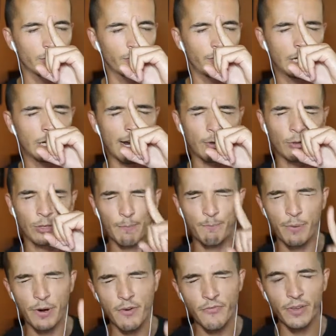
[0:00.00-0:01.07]
to figure
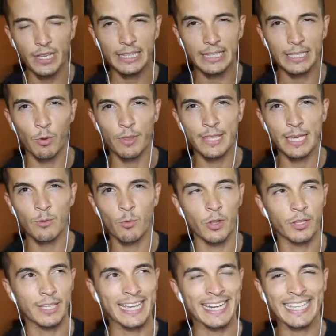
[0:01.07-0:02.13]
out perfectly what they
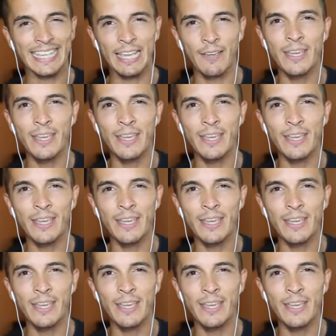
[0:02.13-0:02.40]
want and